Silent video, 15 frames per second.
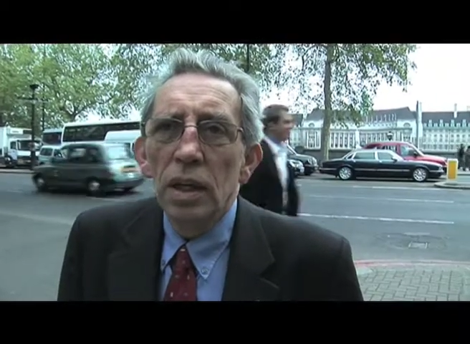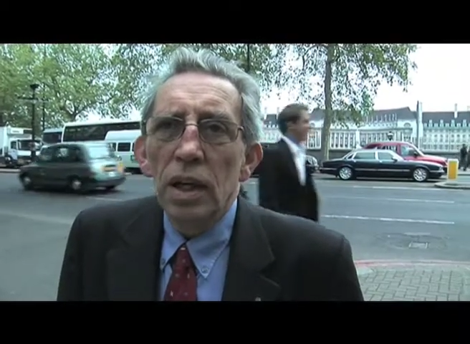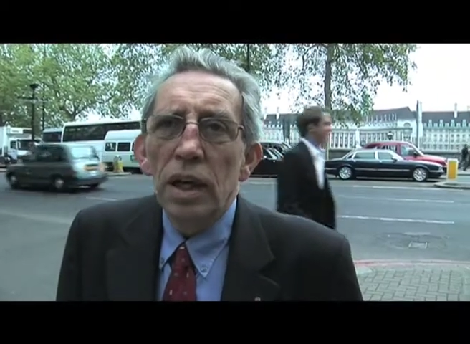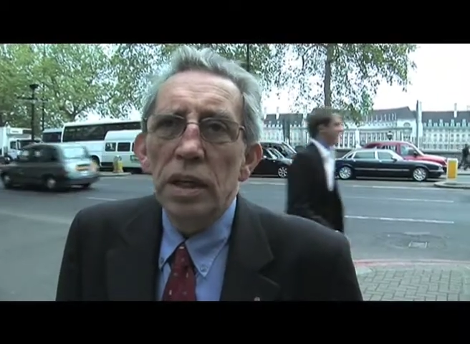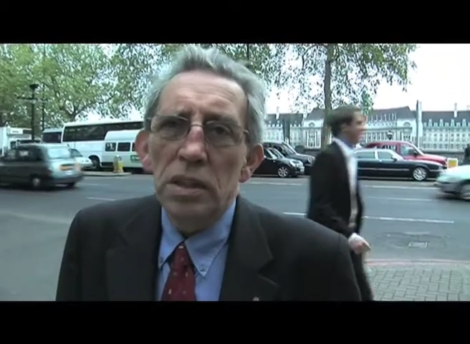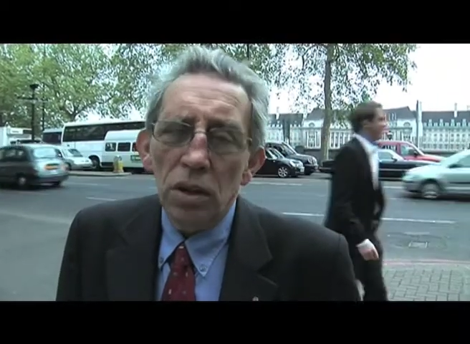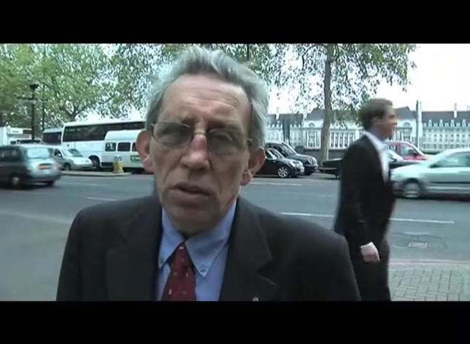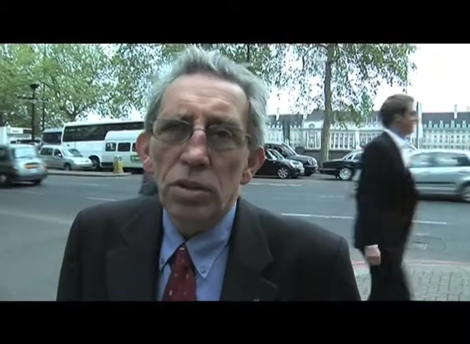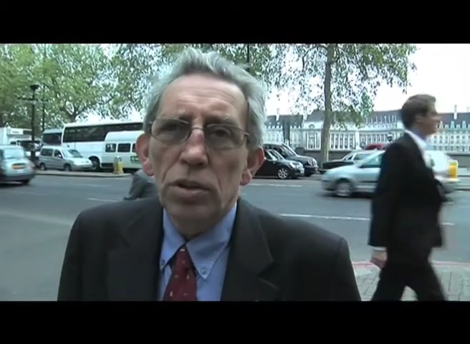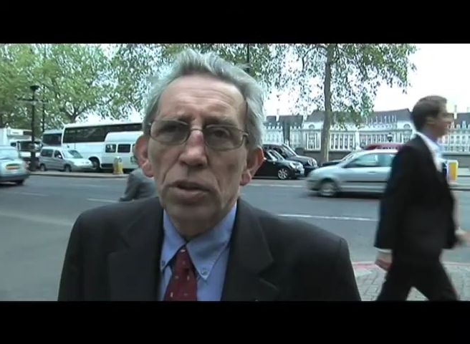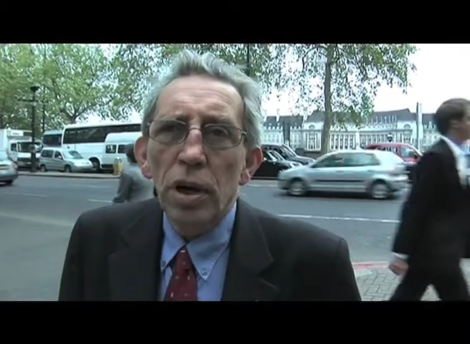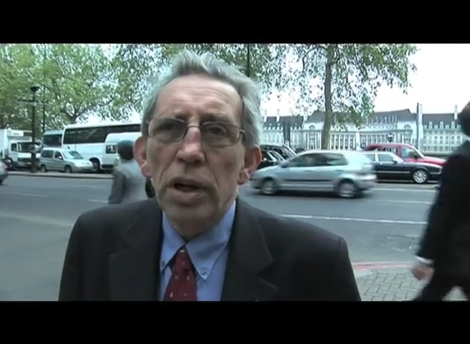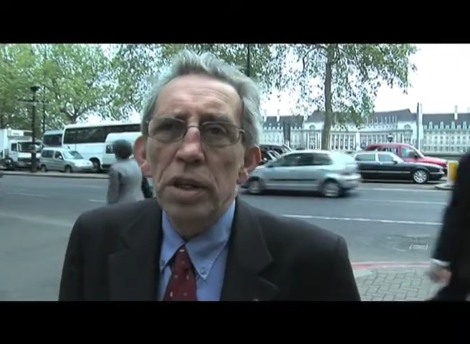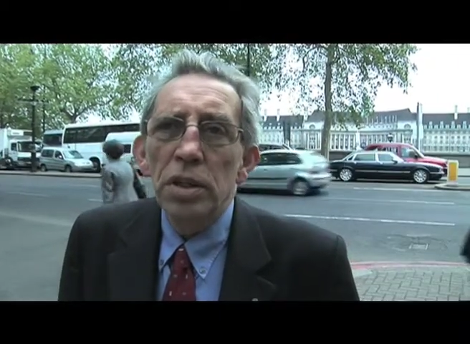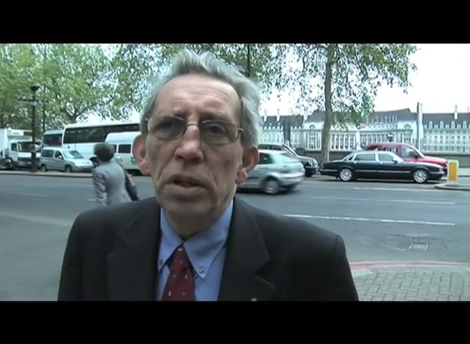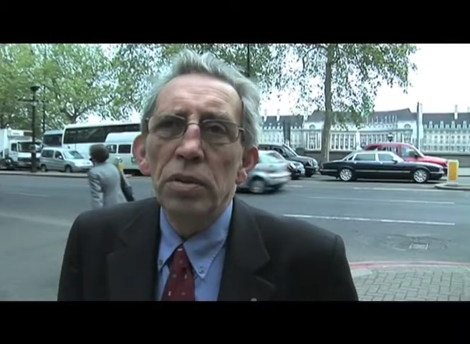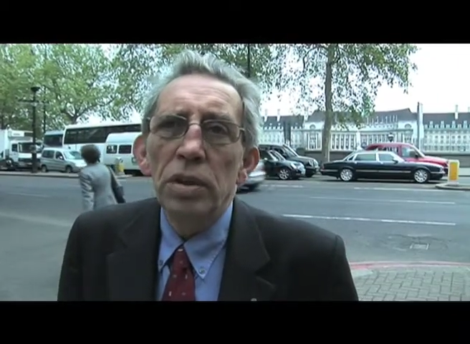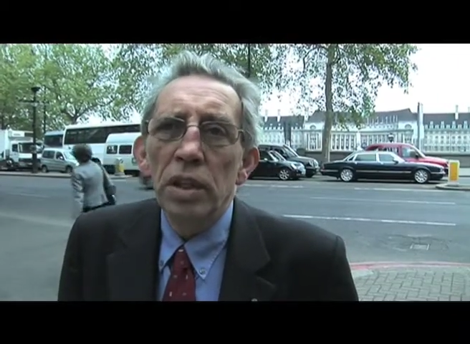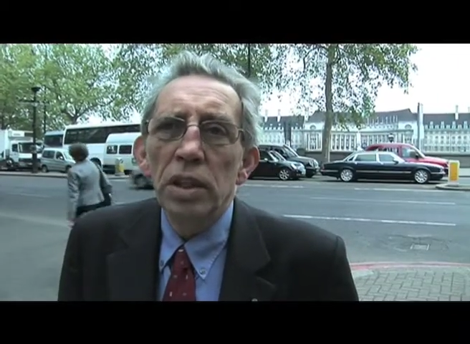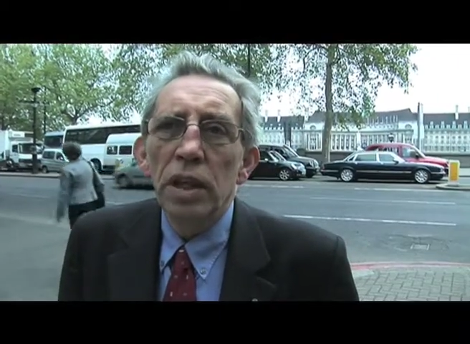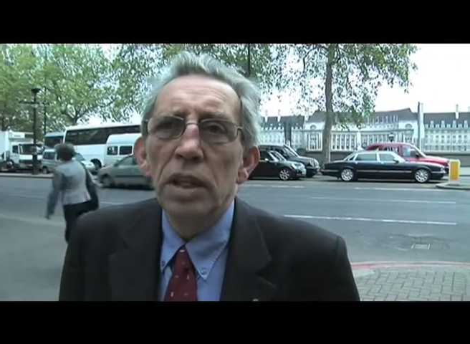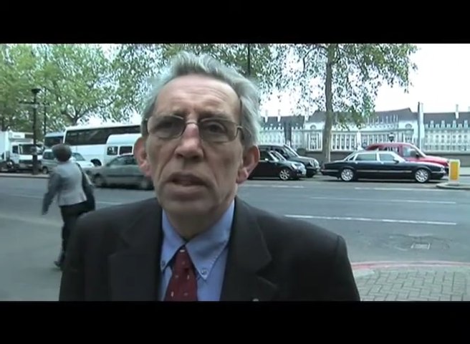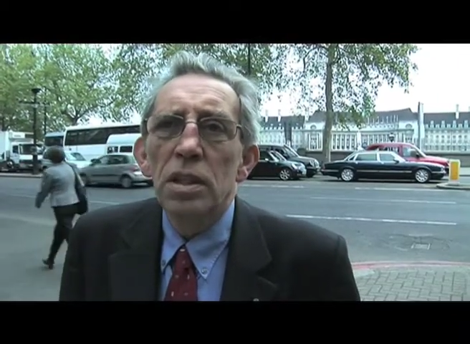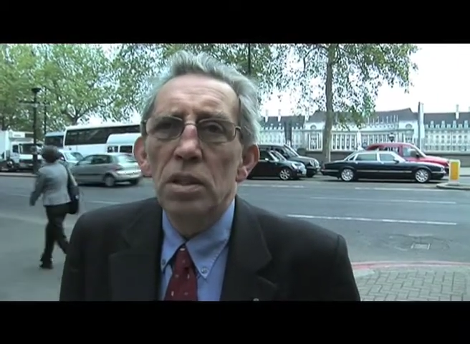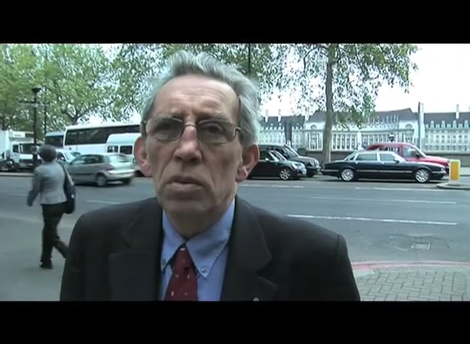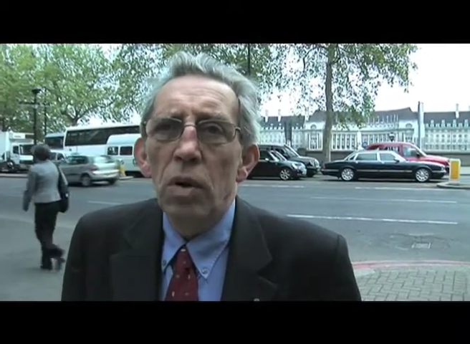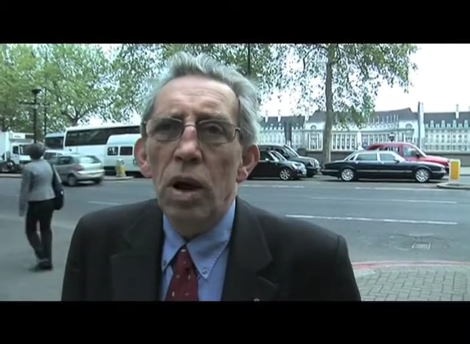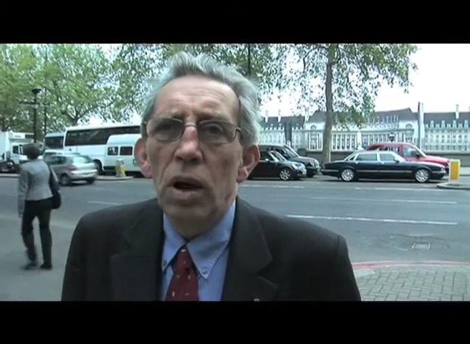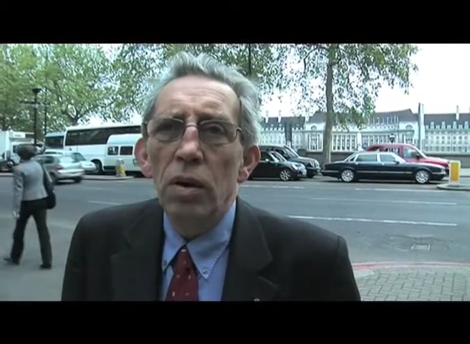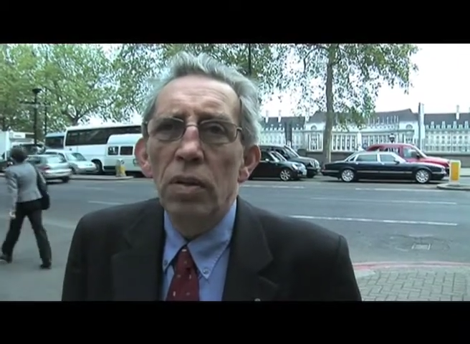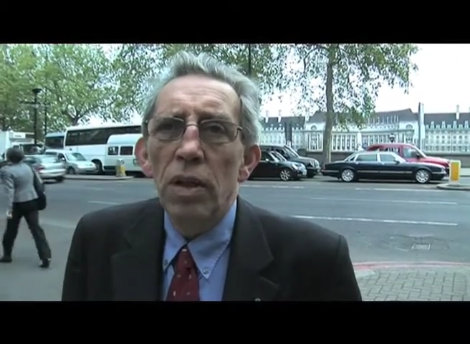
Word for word: He's got the trade union links as well,